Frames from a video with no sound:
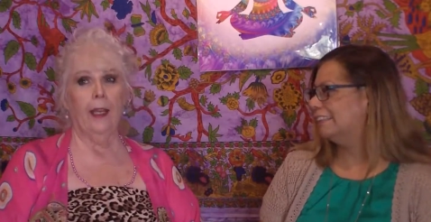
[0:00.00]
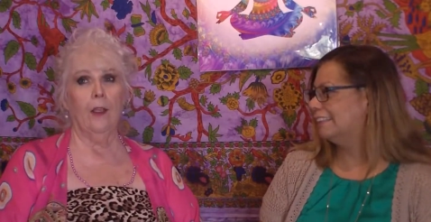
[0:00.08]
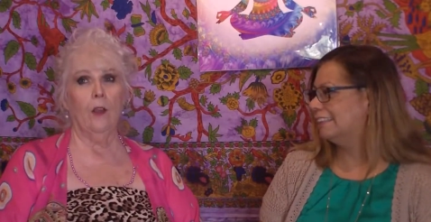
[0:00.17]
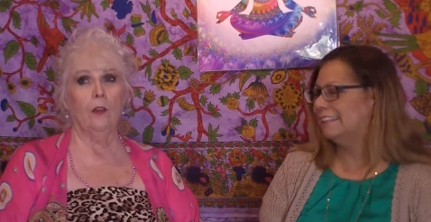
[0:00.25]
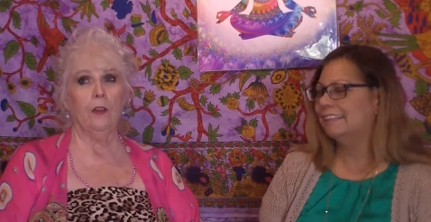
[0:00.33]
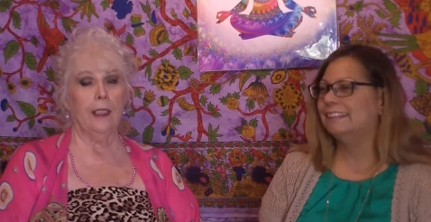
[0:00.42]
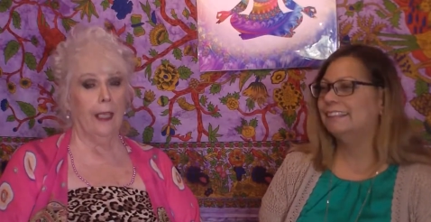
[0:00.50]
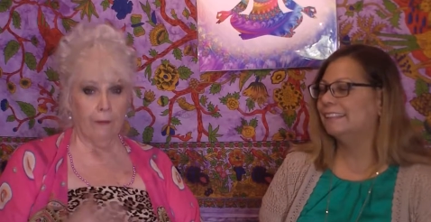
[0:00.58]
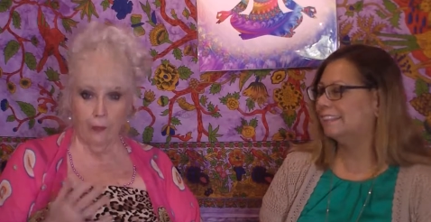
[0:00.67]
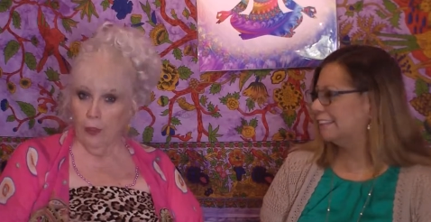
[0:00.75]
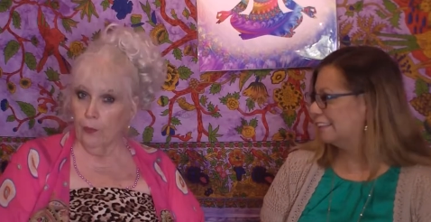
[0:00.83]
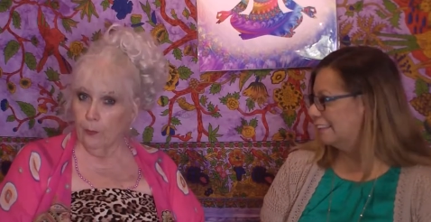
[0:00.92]
Speaker 1: I hold it
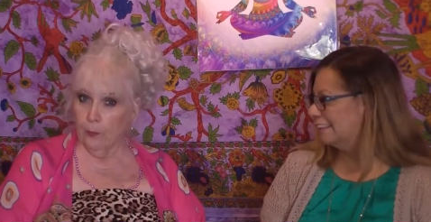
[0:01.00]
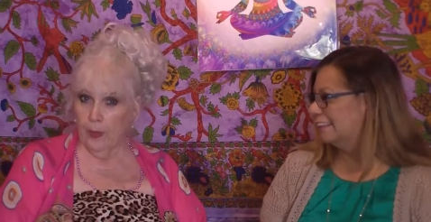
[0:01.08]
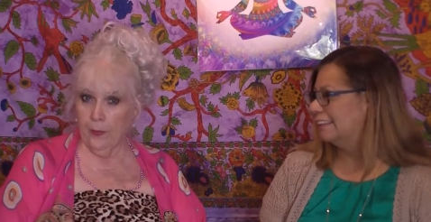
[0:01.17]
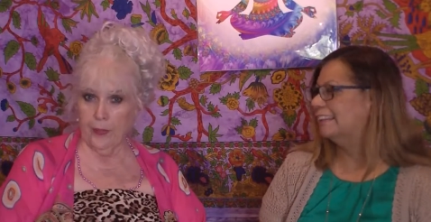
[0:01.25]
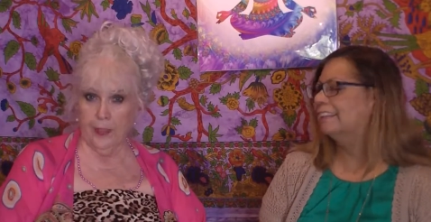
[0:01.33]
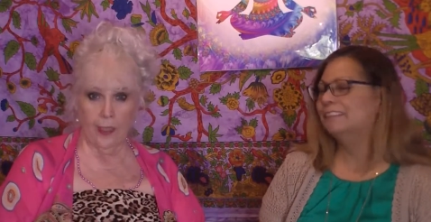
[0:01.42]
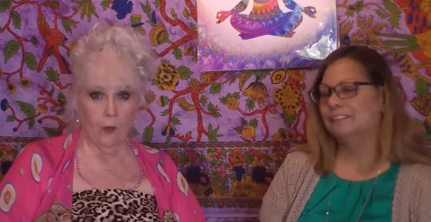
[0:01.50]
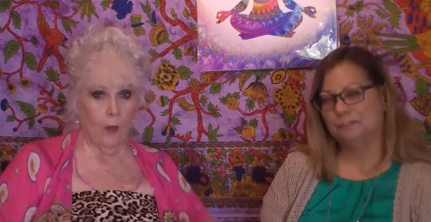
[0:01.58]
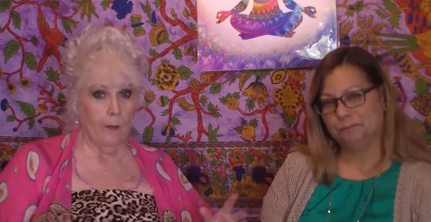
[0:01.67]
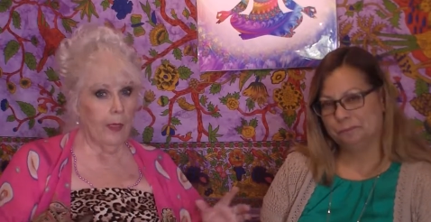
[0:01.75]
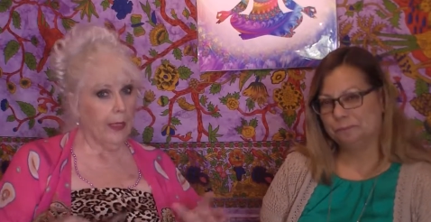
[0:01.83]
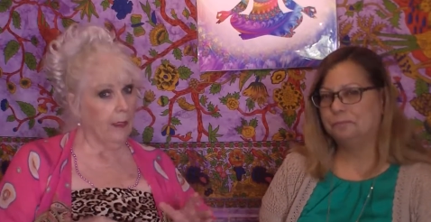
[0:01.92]
every other month to get all
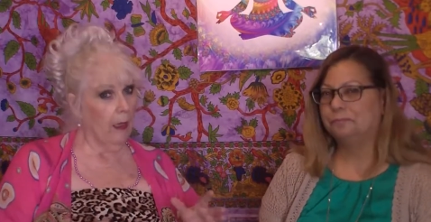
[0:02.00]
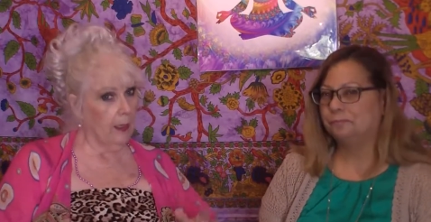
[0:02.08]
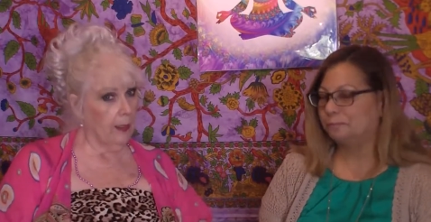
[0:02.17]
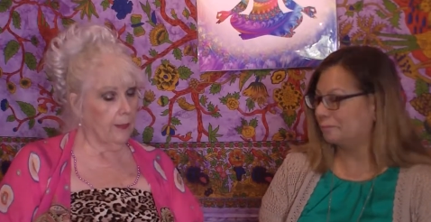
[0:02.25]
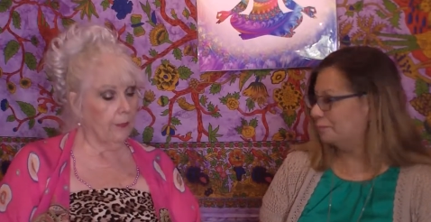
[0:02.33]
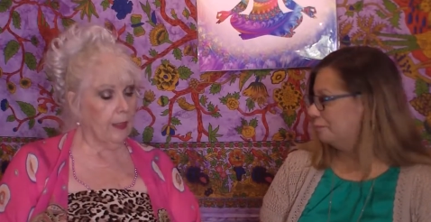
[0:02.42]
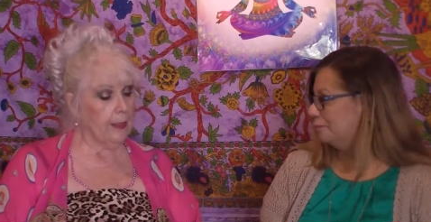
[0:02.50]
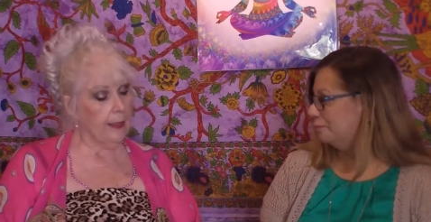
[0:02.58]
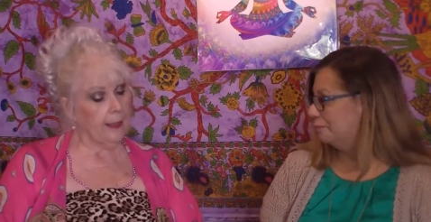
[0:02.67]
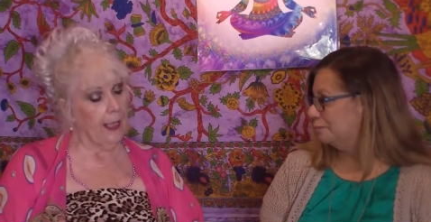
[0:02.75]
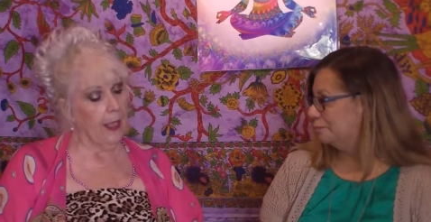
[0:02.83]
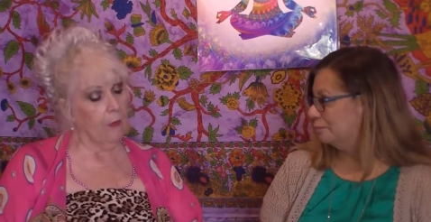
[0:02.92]
my goddess friends
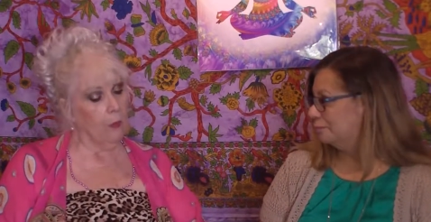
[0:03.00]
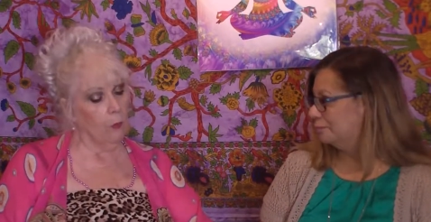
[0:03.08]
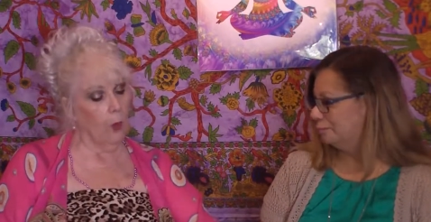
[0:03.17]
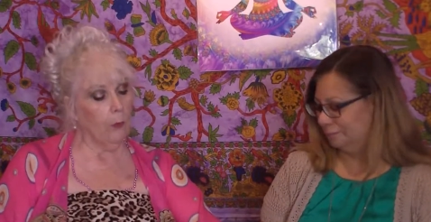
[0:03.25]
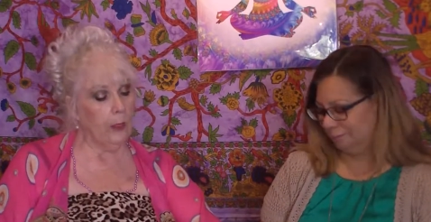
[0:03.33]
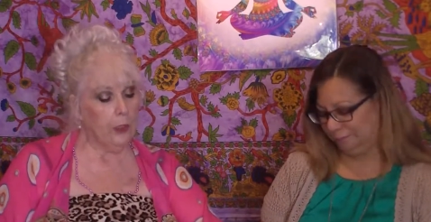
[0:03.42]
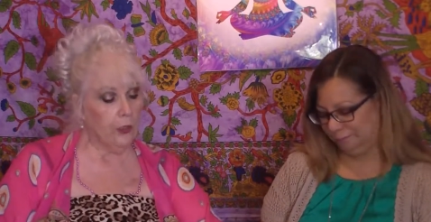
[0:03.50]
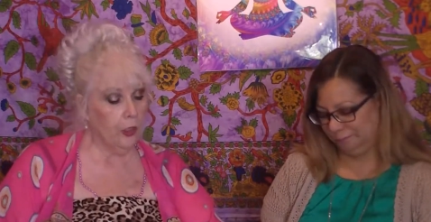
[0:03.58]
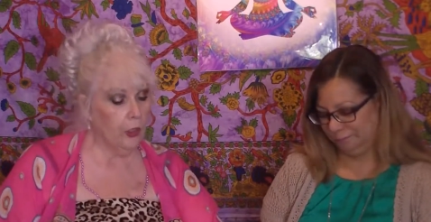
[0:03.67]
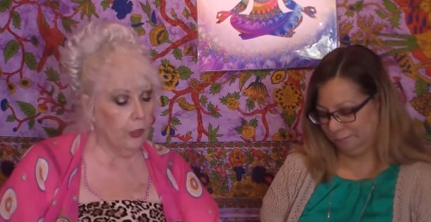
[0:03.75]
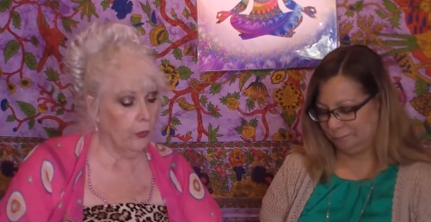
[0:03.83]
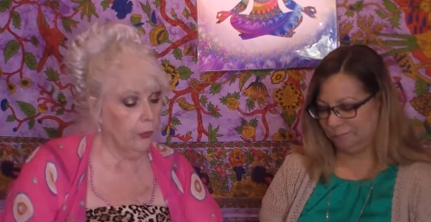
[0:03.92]
together. And what we
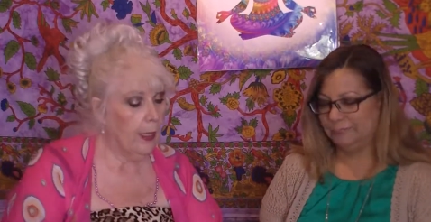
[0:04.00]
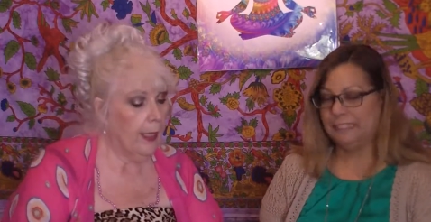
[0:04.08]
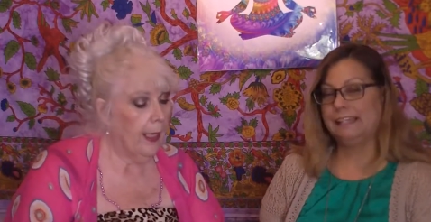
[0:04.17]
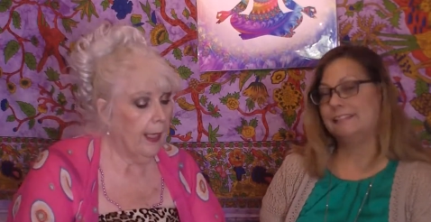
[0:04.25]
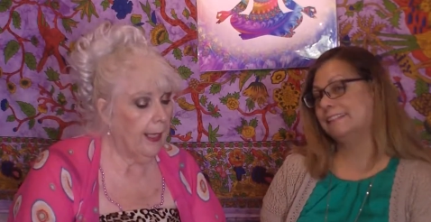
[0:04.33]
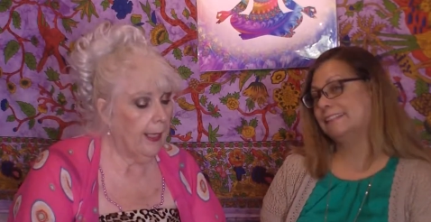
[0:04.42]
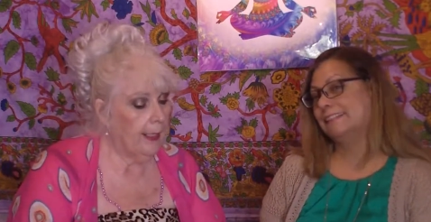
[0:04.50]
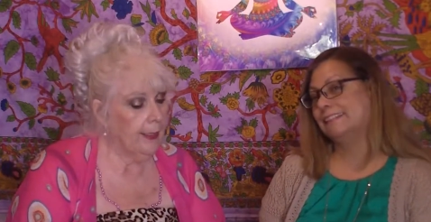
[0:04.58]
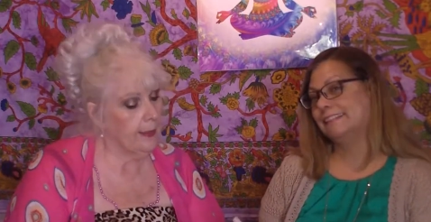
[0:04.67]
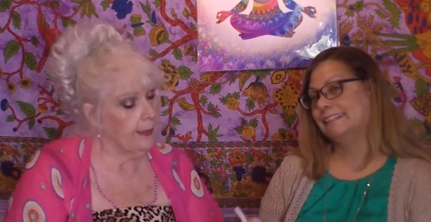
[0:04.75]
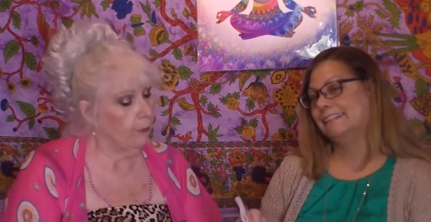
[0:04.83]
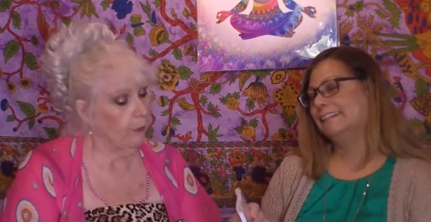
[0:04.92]
do yes.
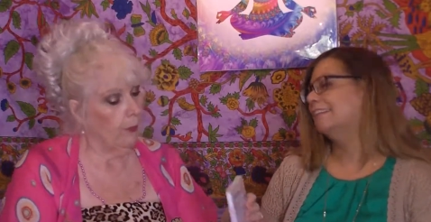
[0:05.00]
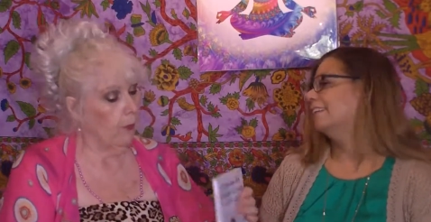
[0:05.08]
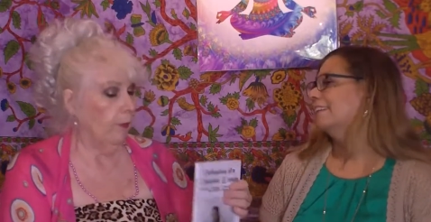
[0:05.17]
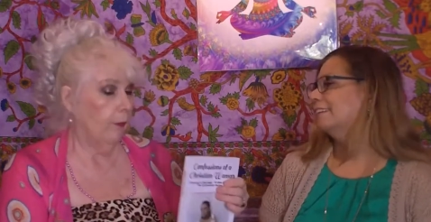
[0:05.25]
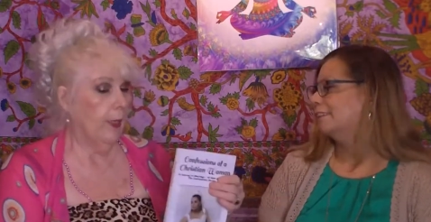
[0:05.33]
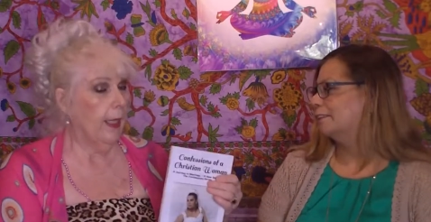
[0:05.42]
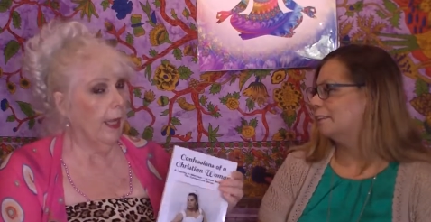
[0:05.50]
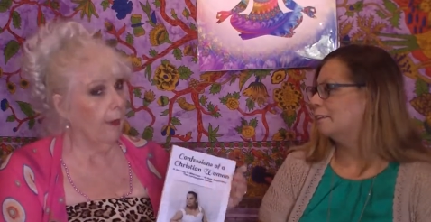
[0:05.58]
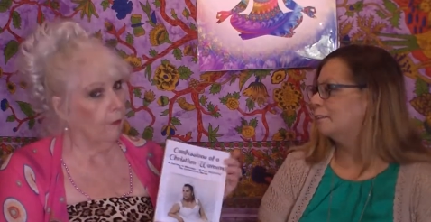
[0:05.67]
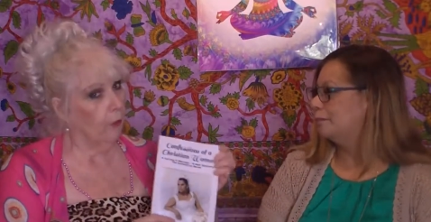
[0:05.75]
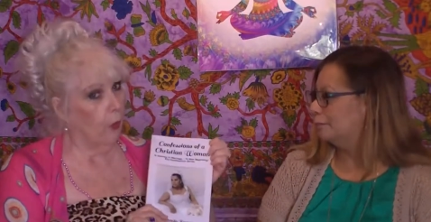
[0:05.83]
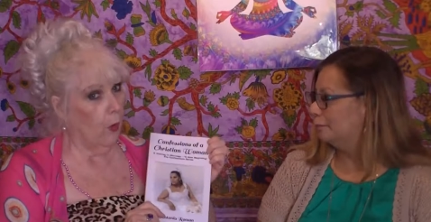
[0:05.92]
is, if, if we have
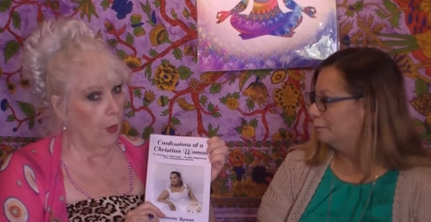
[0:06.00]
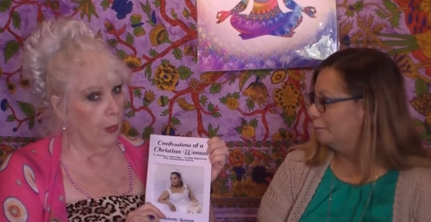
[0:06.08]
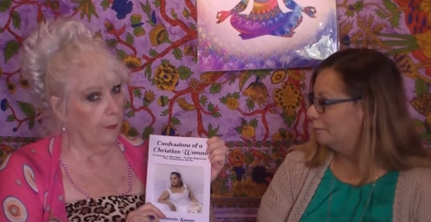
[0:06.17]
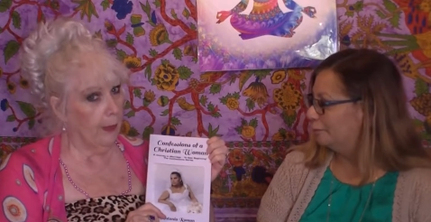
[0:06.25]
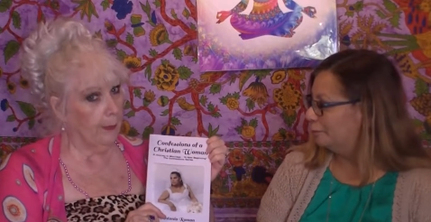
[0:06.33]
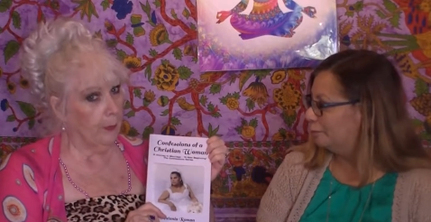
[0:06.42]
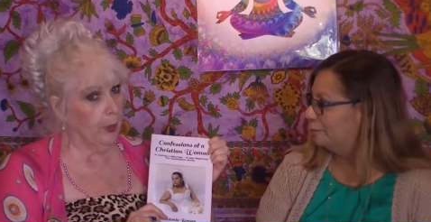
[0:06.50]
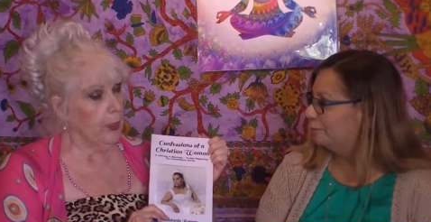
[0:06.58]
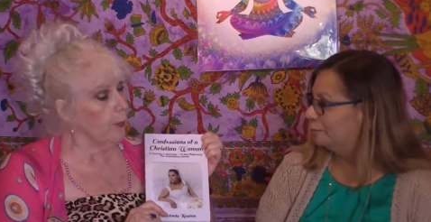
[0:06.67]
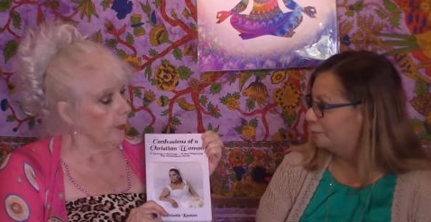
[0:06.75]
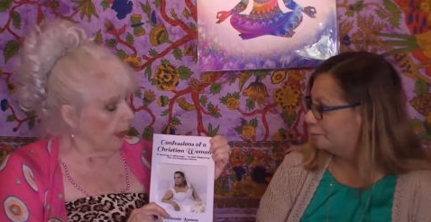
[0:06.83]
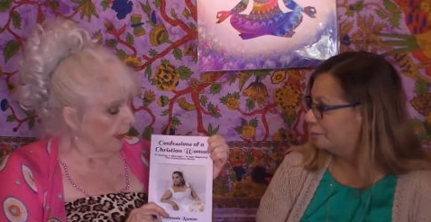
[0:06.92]
for authoring books,
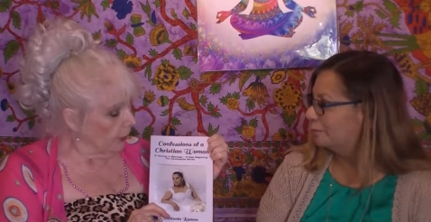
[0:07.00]
we like